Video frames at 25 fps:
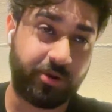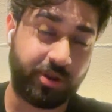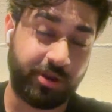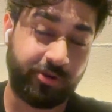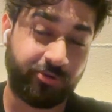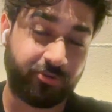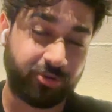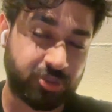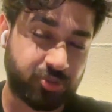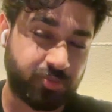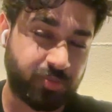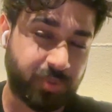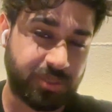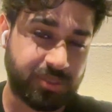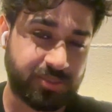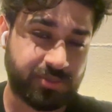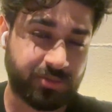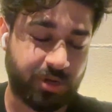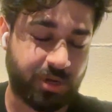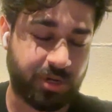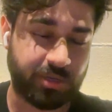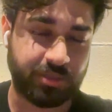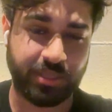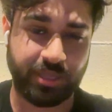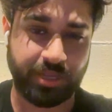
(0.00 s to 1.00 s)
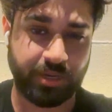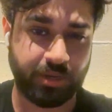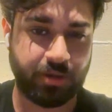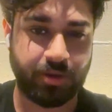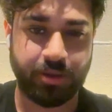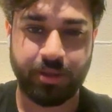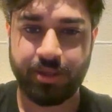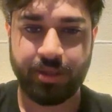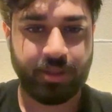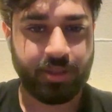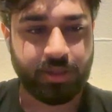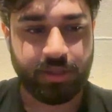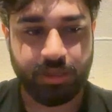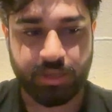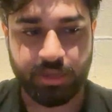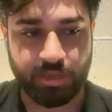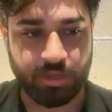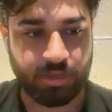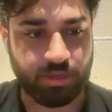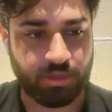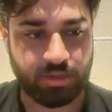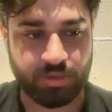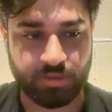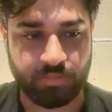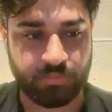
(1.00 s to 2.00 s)
in enrichments rather than
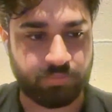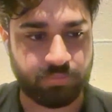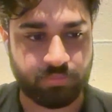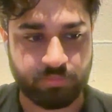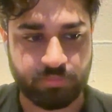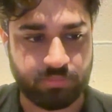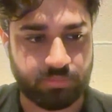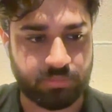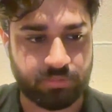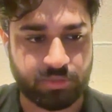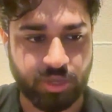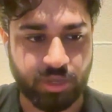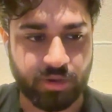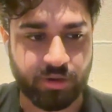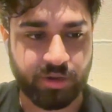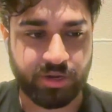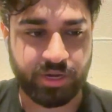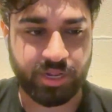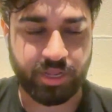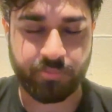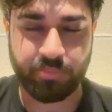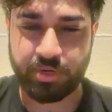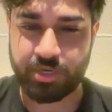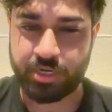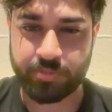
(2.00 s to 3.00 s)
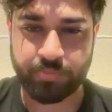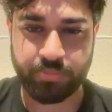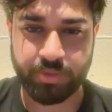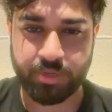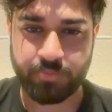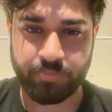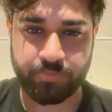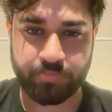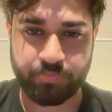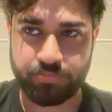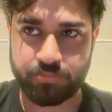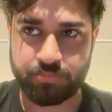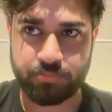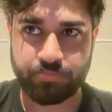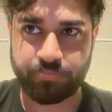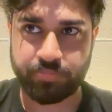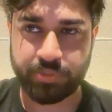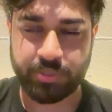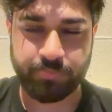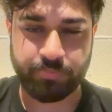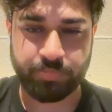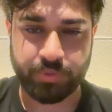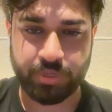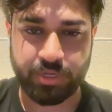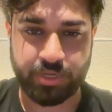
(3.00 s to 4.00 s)
uh, targeting multiple
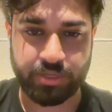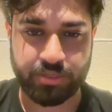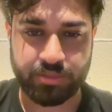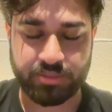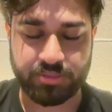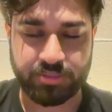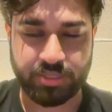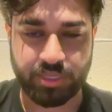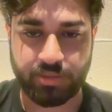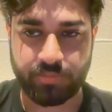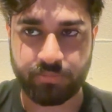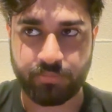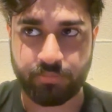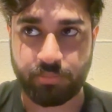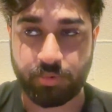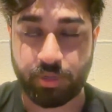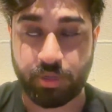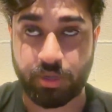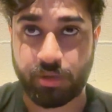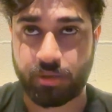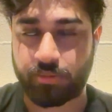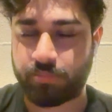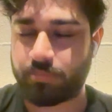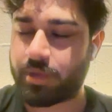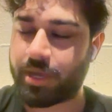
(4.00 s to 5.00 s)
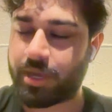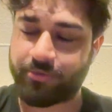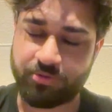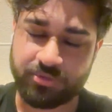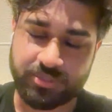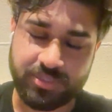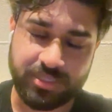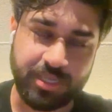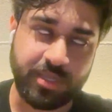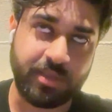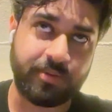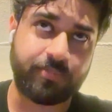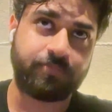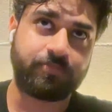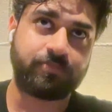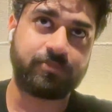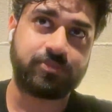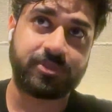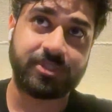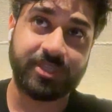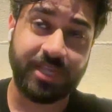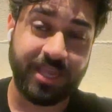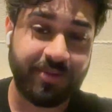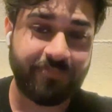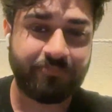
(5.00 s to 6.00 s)
people at the same. I would say
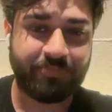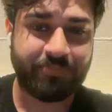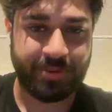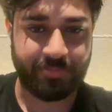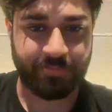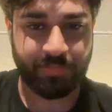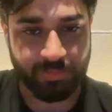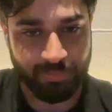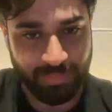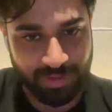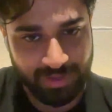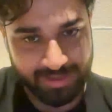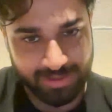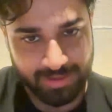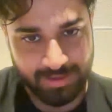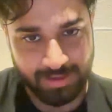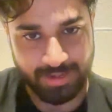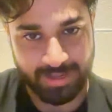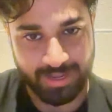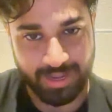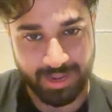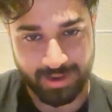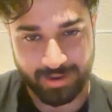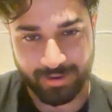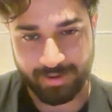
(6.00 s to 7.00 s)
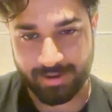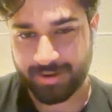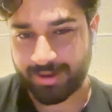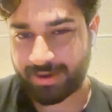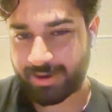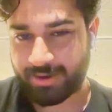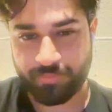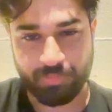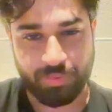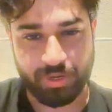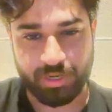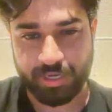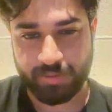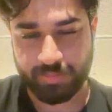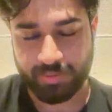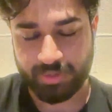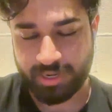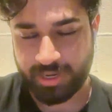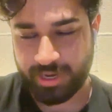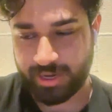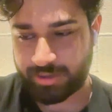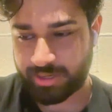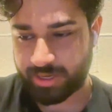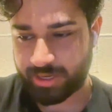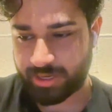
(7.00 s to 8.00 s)
same people at
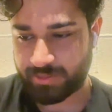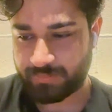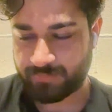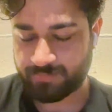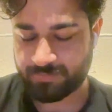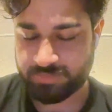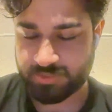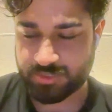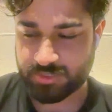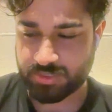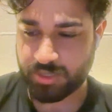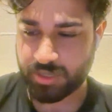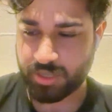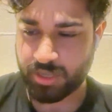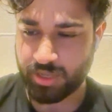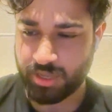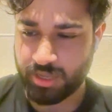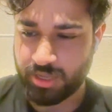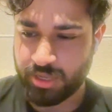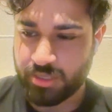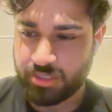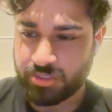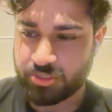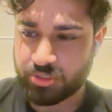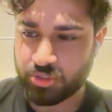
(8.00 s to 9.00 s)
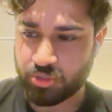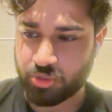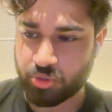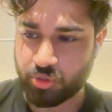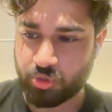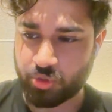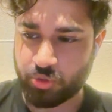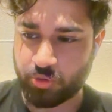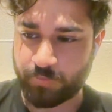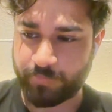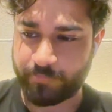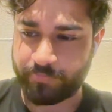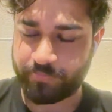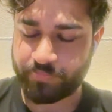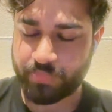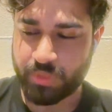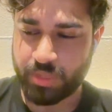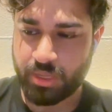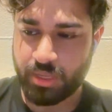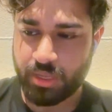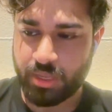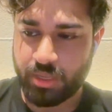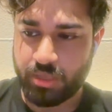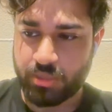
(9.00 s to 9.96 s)
multiple attempts. So